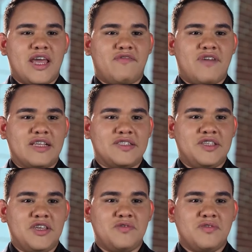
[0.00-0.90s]
What was
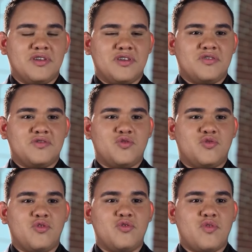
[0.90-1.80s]
empty
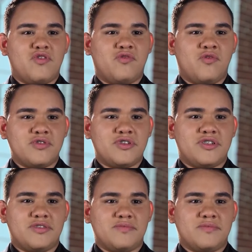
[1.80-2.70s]
is now a
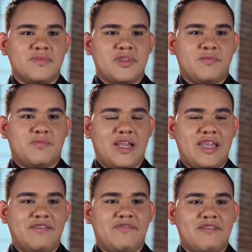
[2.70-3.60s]
fountain
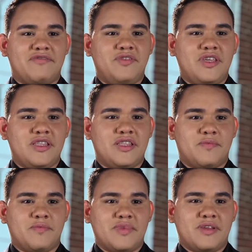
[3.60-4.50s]
to bring life to
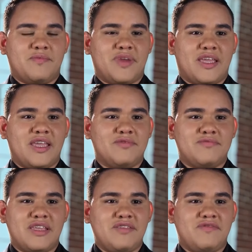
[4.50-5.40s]
someone who is
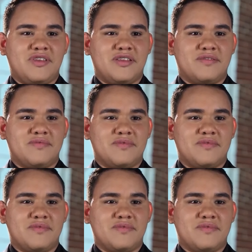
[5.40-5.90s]
lifeless.